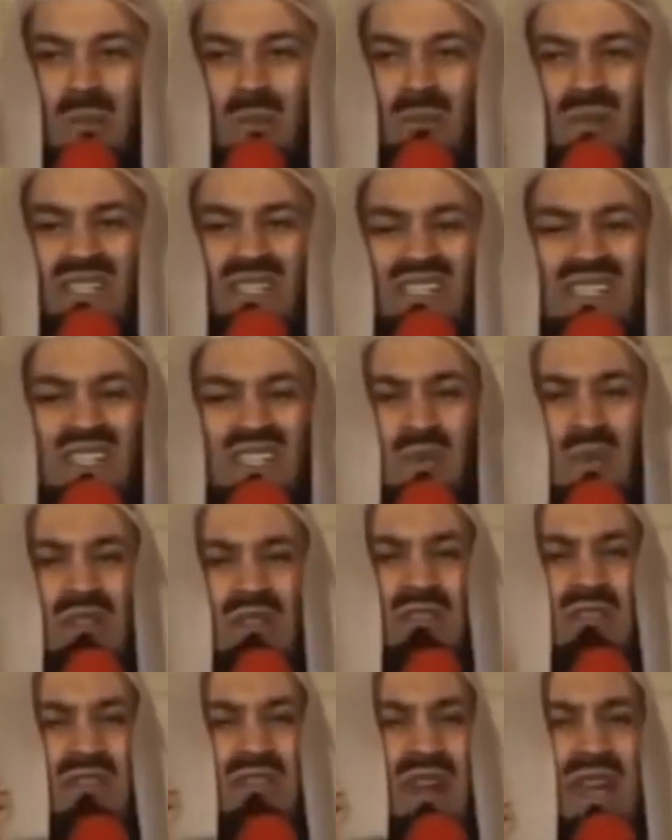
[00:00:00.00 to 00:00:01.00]
your business
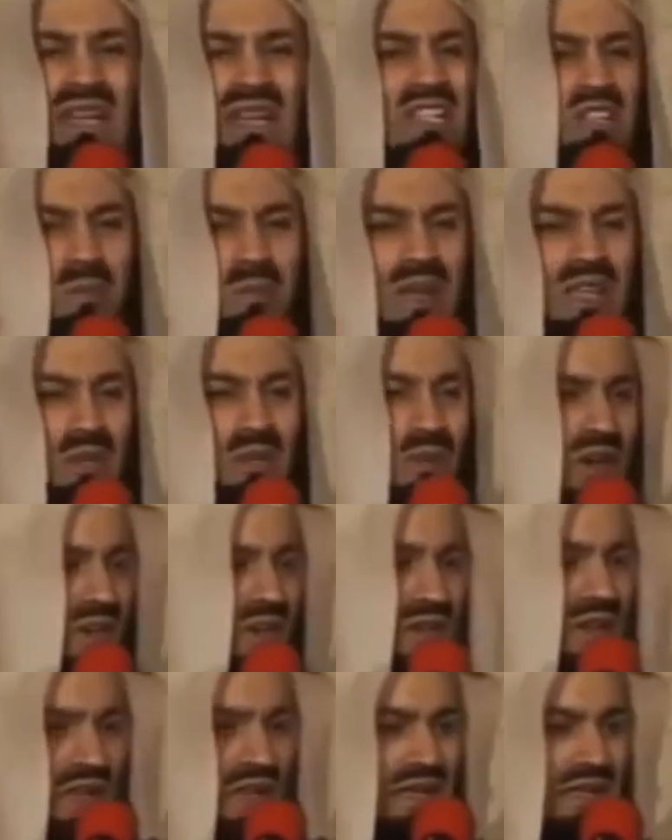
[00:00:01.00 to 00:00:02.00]
will flourish by the
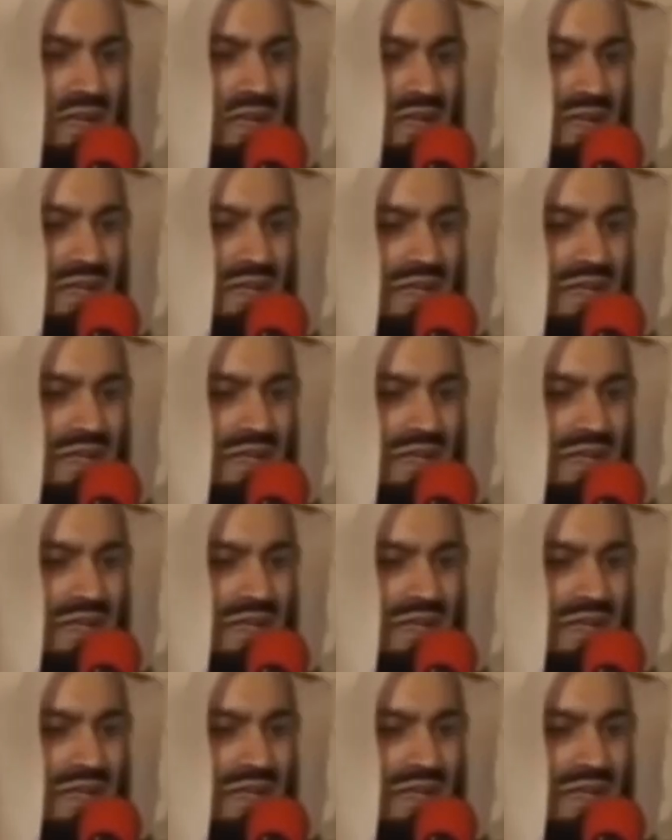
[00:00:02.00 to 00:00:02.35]
will of Allah.